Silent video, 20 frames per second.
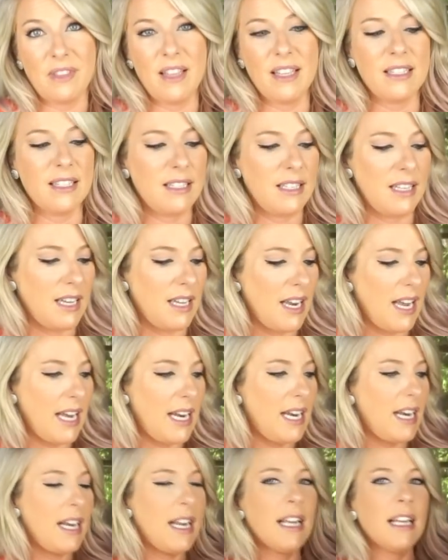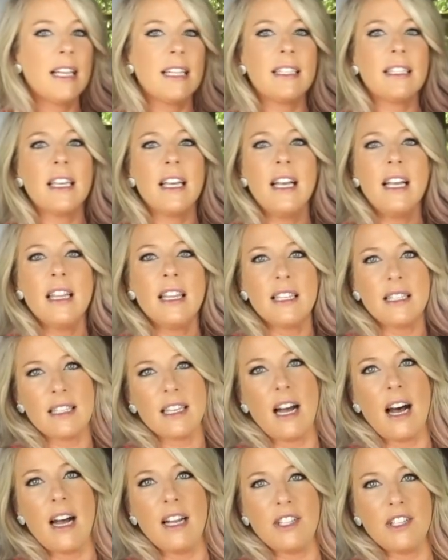This is it. And it is the
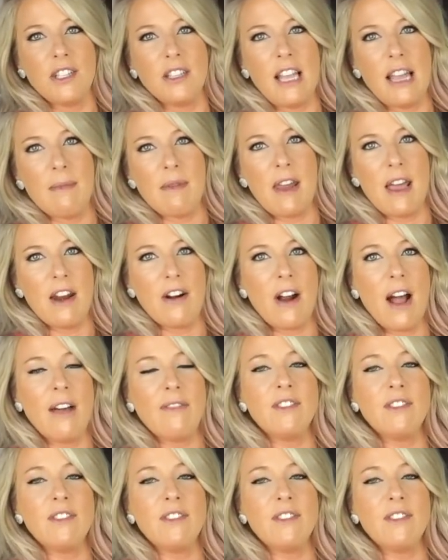Scotch Laminator.